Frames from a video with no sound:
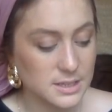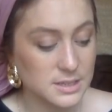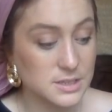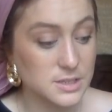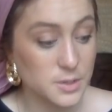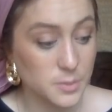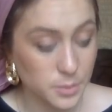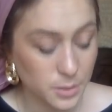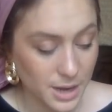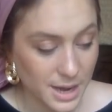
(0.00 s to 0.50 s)

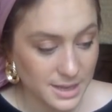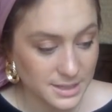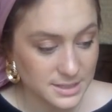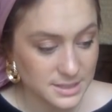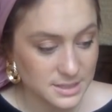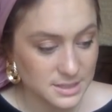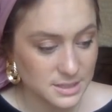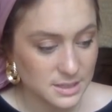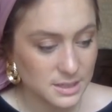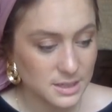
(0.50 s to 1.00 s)

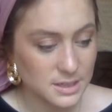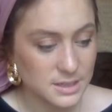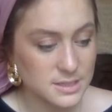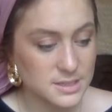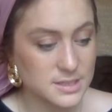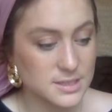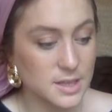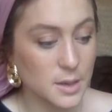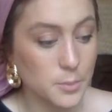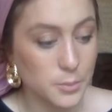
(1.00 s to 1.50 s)
depressed,
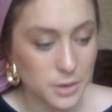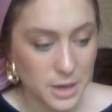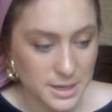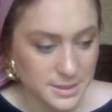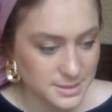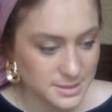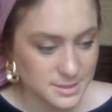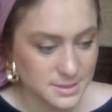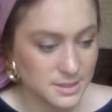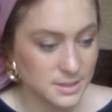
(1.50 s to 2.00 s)

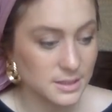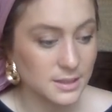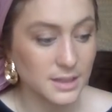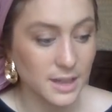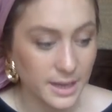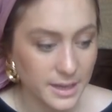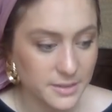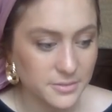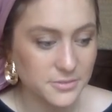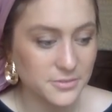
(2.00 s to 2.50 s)
suppressed
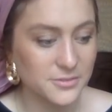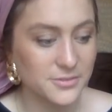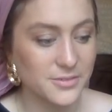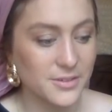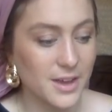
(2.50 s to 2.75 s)
life